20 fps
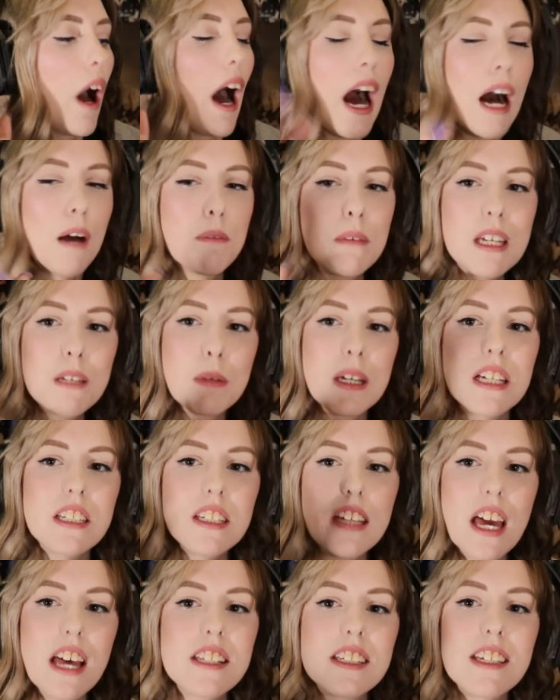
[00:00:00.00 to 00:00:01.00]
ARMY and
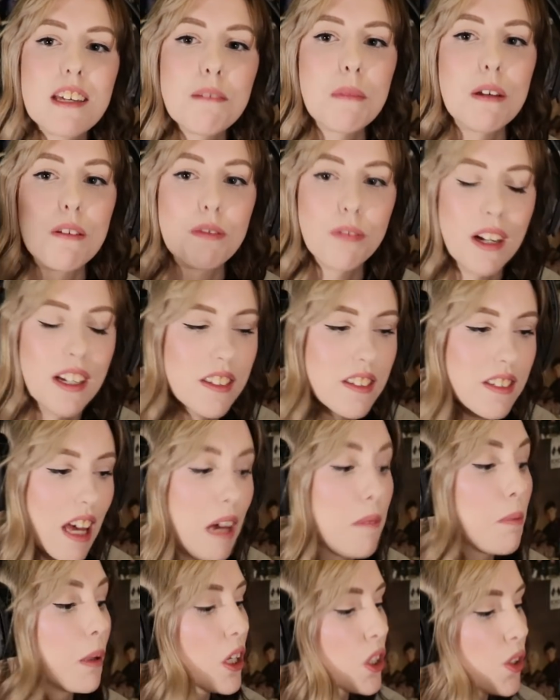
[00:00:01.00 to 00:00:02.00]
BTS can be friends.
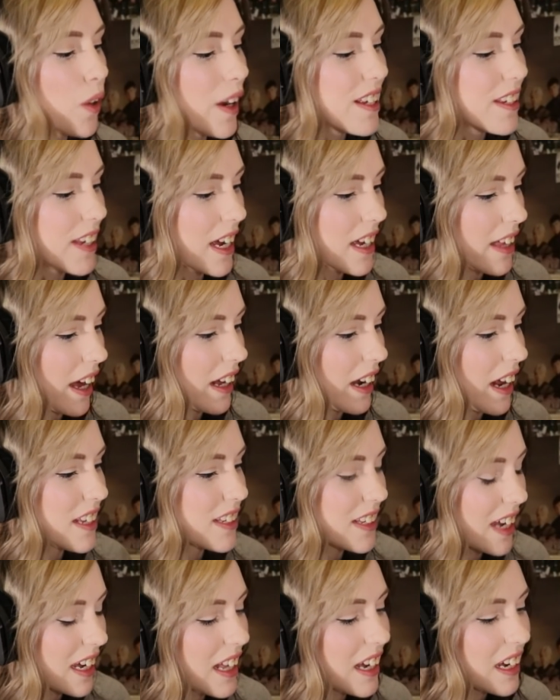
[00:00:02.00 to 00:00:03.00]
I'm pretty sure I say that. I
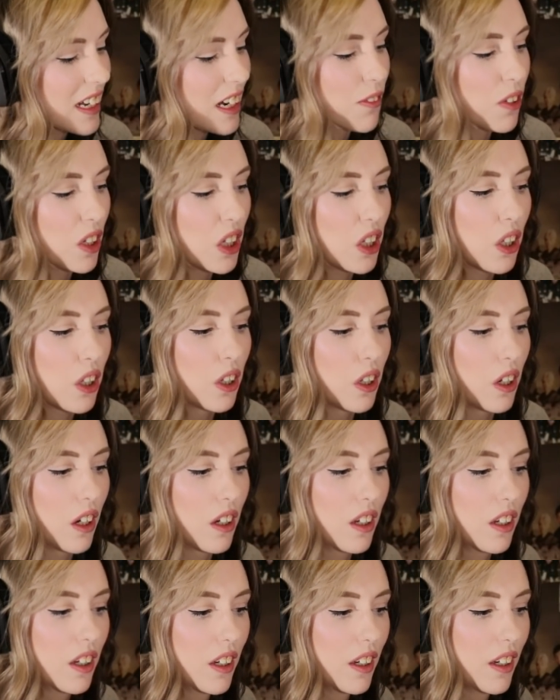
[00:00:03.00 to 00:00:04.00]
say that in a video.
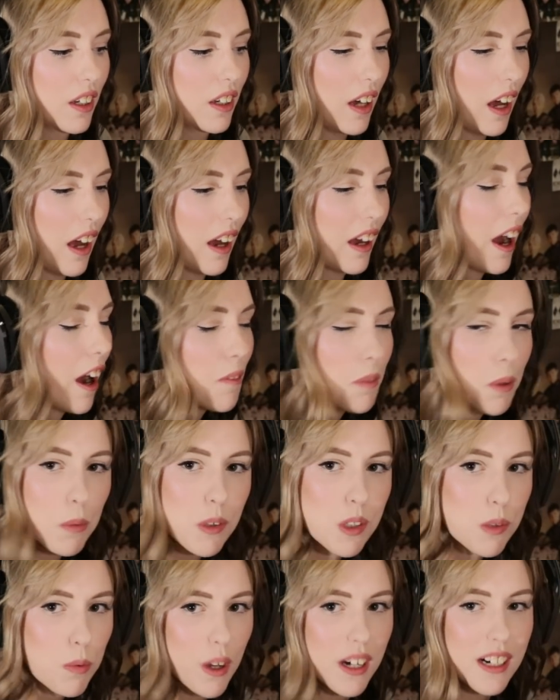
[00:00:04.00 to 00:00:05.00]
I can't remember
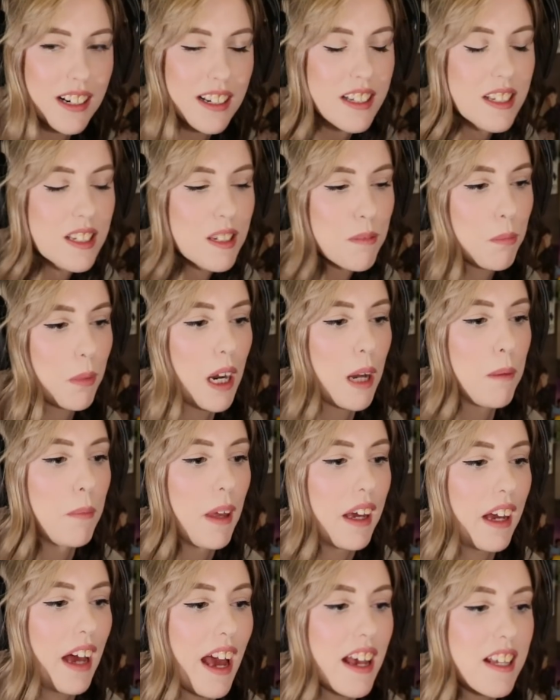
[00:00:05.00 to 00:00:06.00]
which one it is, but I'm
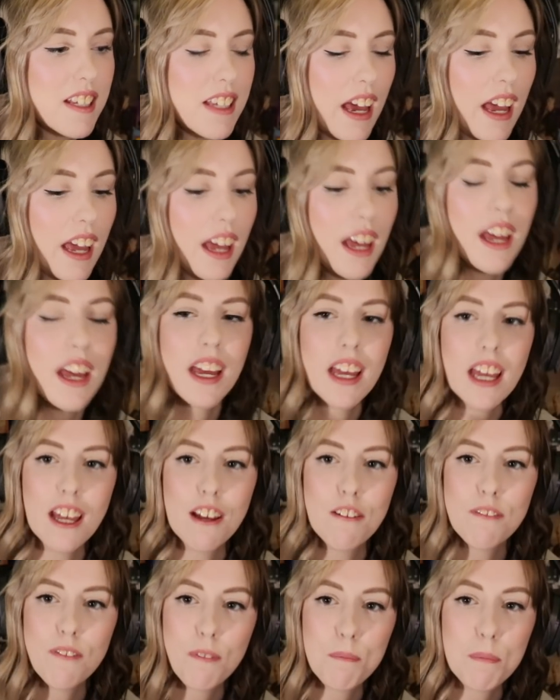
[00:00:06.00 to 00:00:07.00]
like, I say,
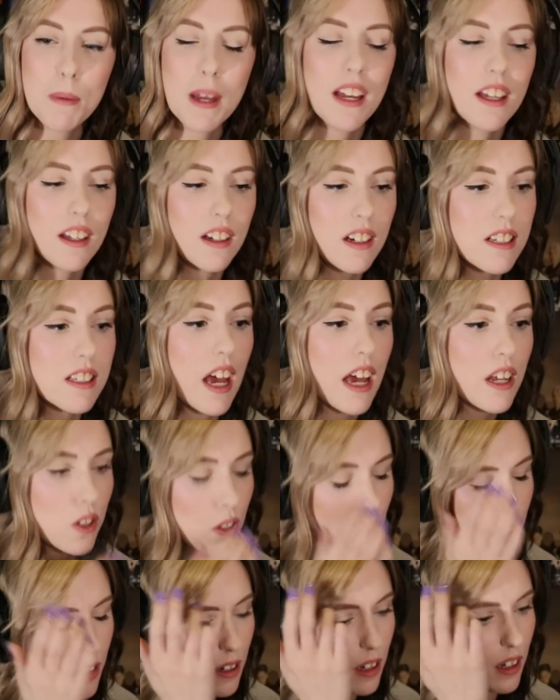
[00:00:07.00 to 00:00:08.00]
if because I
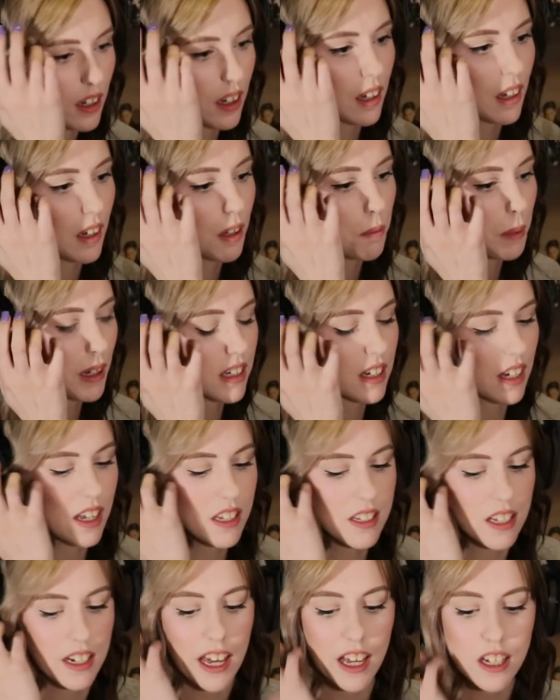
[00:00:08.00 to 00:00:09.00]
knew
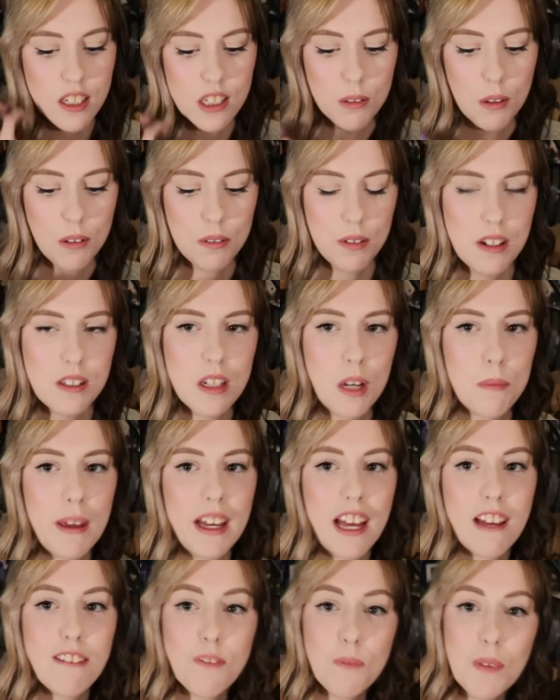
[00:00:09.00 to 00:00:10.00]
BTS and EXO were friends. So I'm
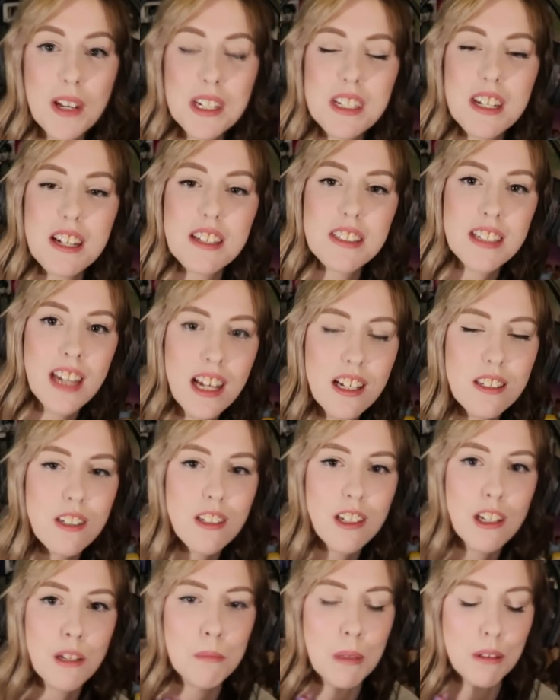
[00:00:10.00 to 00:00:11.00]
like, if BTS and
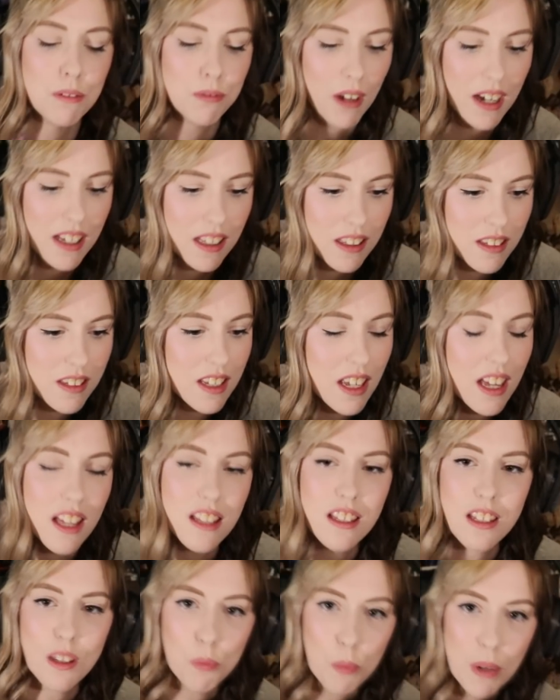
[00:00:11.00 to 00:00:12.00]
EXO can be friends,
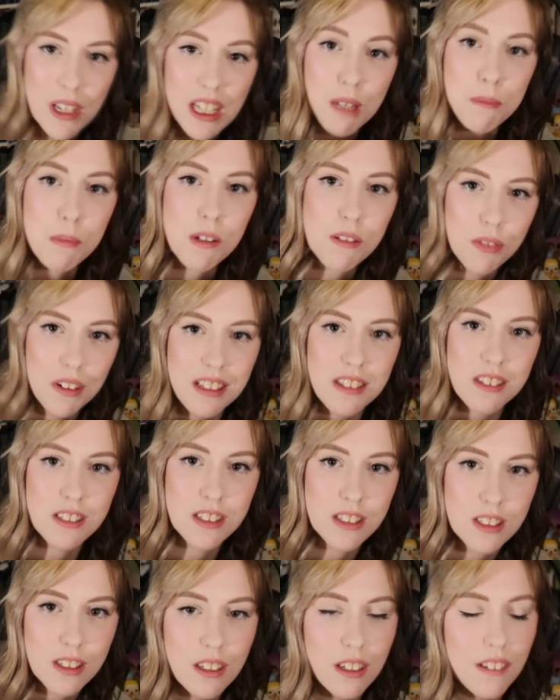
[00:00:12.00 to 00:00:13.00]
then we can be friends
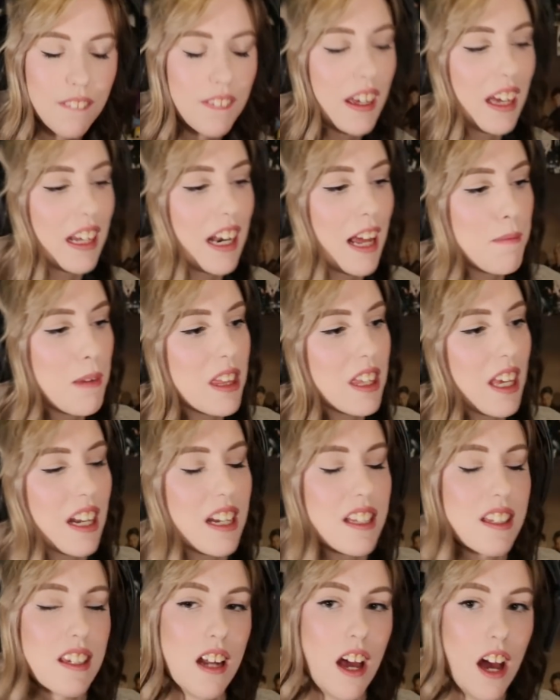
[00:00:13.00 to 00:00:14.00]
too. And I meant that
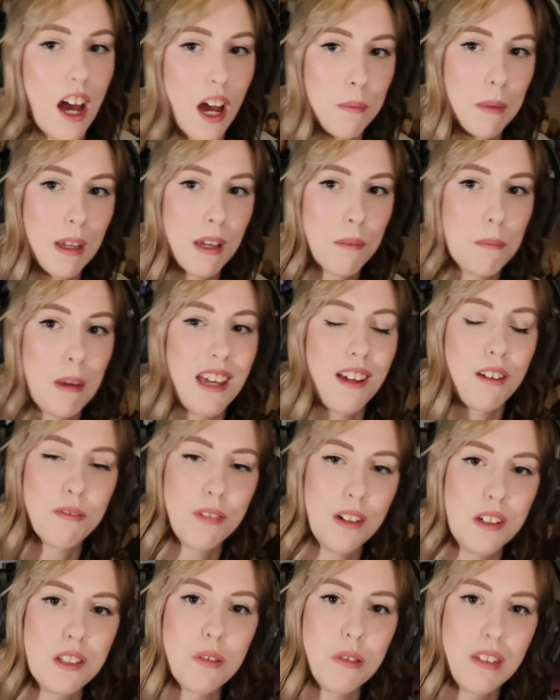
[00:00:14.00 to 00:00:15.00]
as an ARMY being
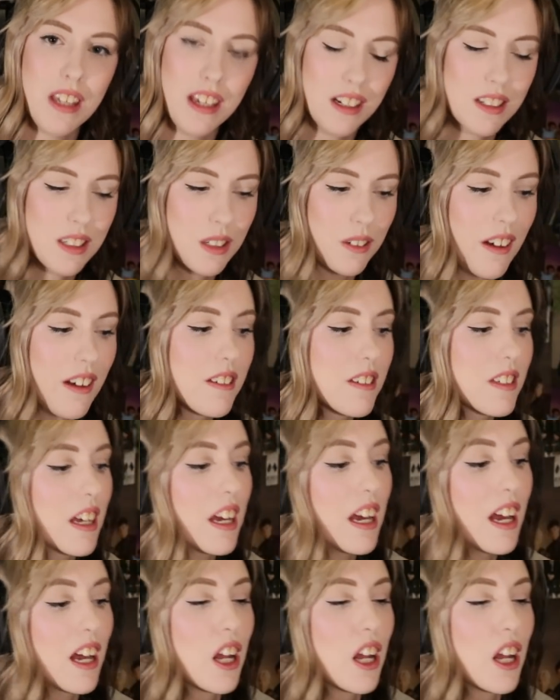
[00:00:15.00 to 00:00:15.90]
friends with EXO-Ls,